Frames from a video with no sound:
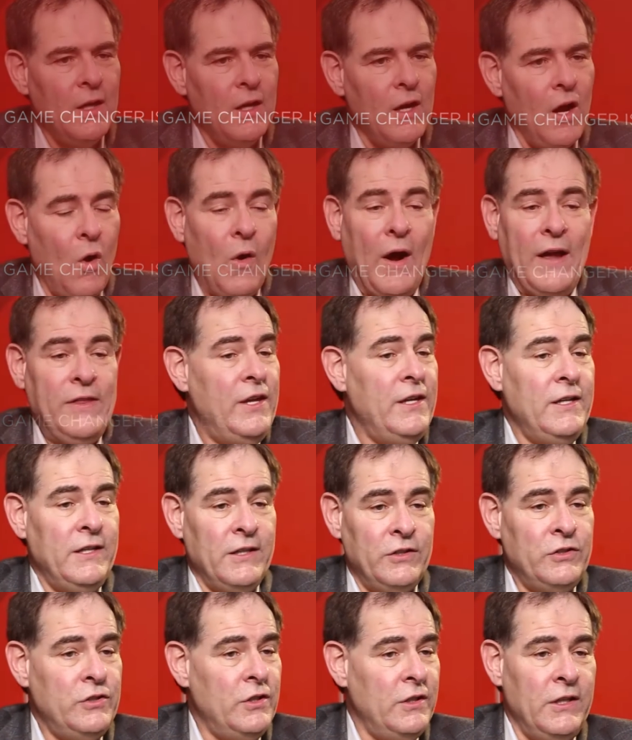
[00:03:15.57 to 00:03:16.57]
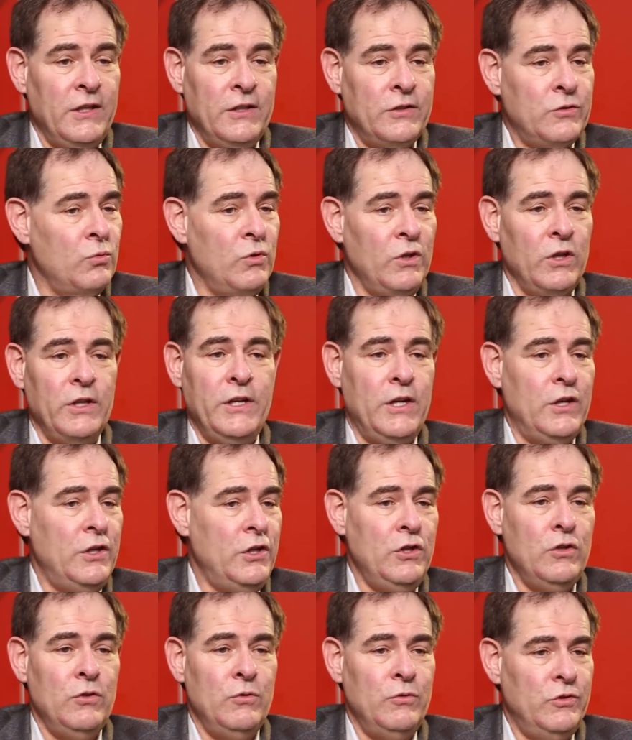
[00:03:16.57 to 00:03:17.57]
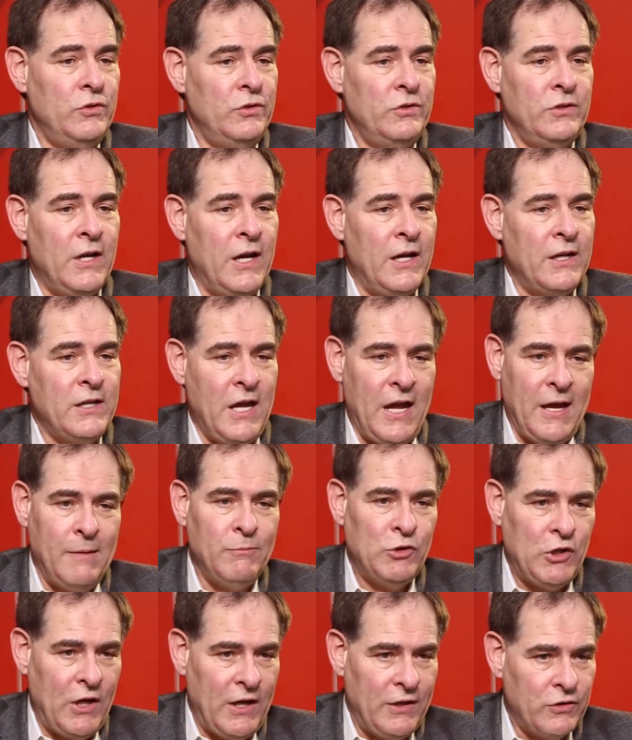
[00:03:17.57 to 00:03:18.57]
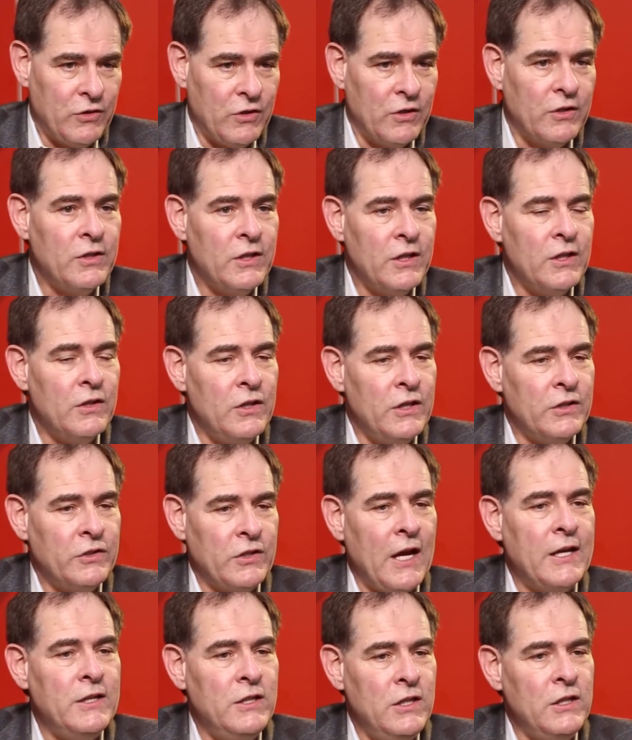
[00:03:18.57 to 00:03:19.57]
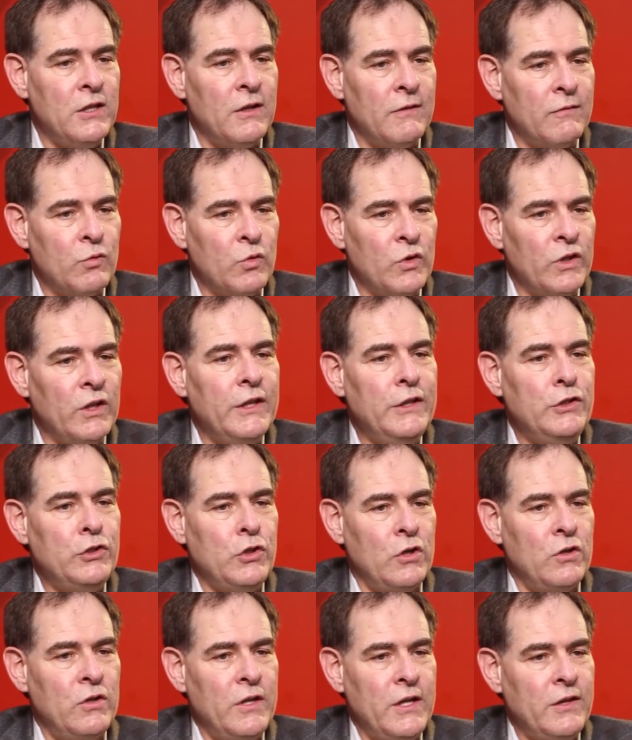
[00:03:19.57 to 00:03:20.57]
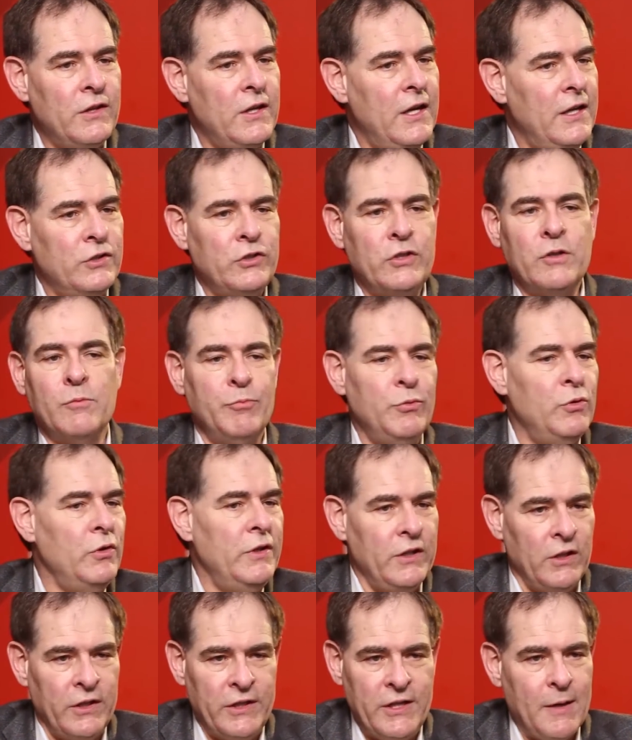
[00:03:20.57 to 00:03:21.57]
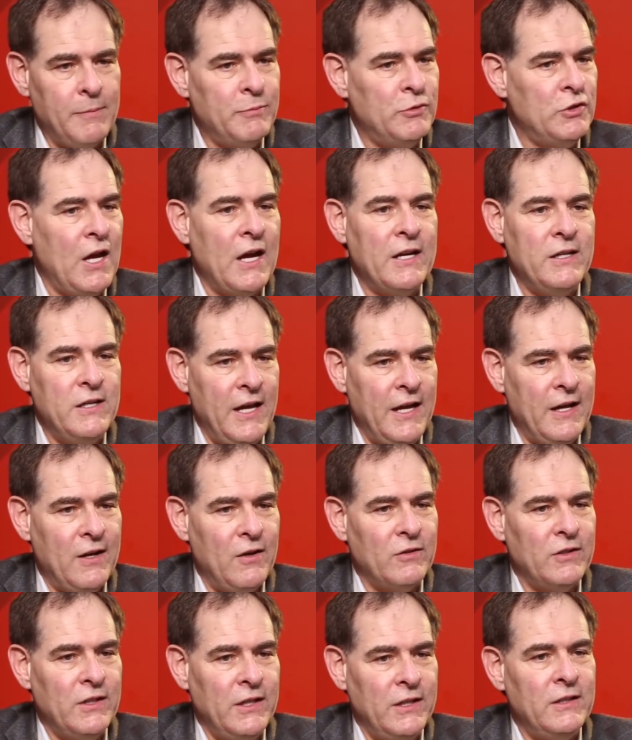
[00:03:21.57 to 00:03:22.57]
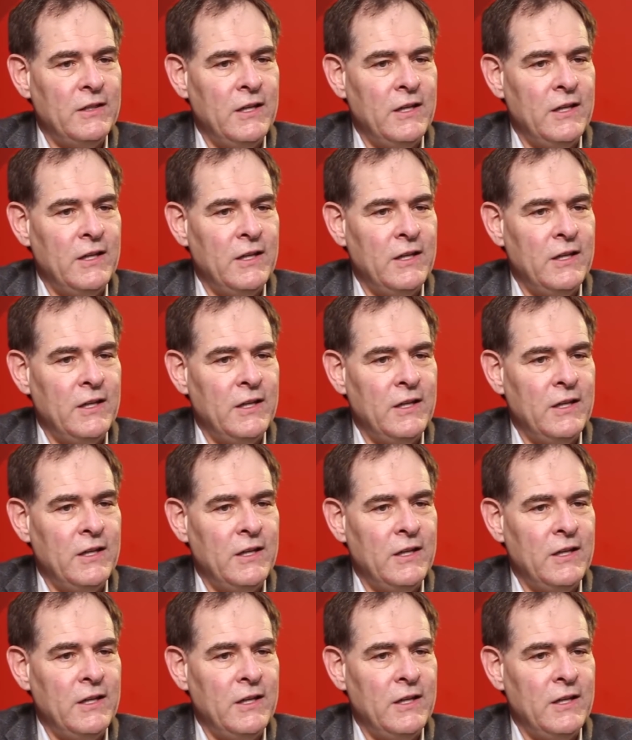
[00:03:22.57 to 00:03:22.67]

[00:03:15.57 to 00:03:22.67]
Oh, I think it's really a huge game changer. This idea of really turning things completely upside down.